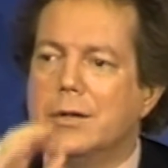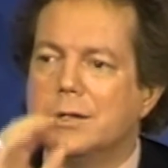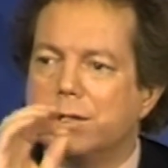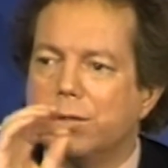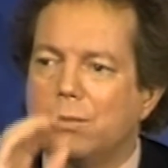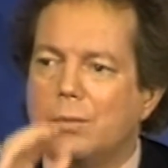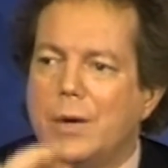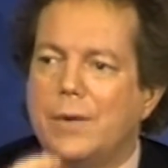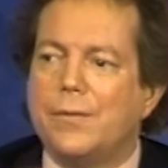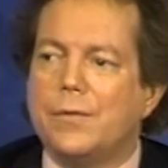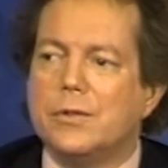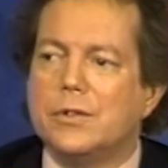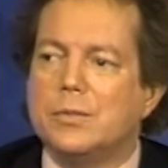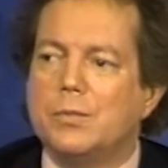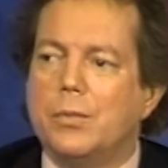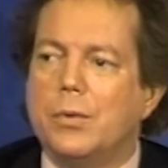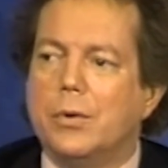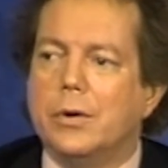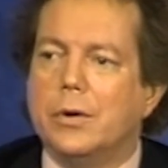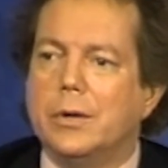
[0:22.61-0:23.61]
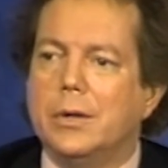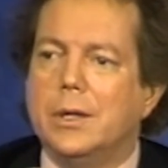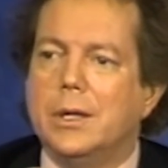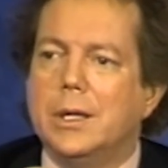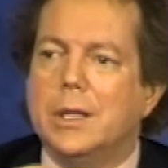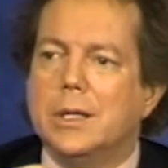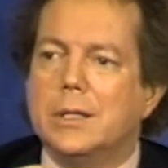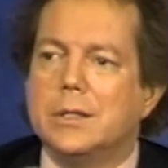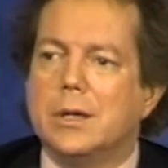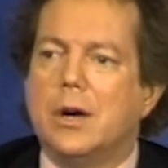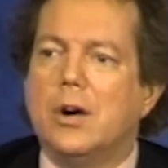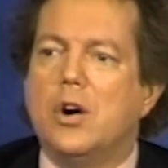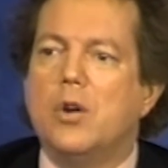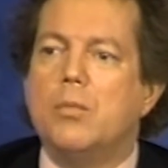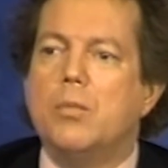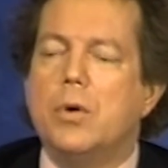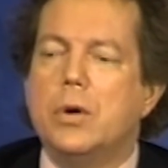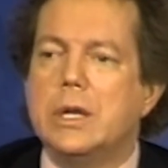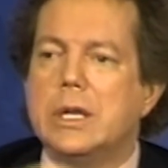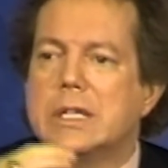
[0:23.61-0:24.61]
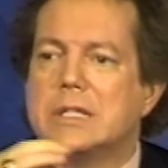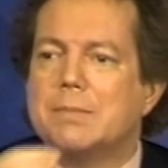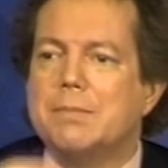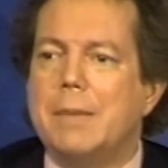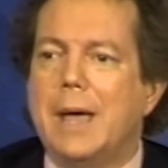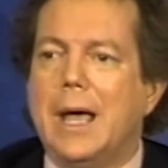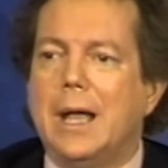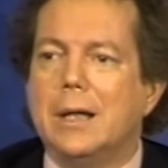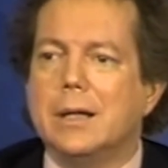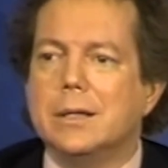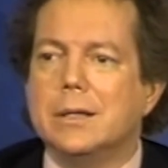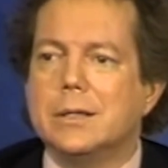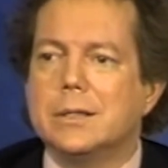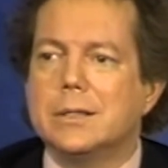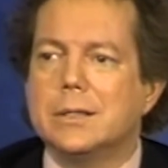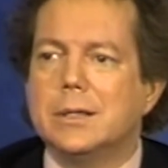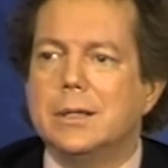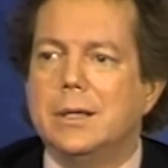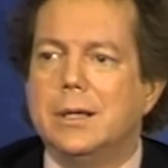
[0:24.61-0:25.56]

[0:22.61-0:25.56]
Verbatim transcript: as a reference point, as a harmonious balance.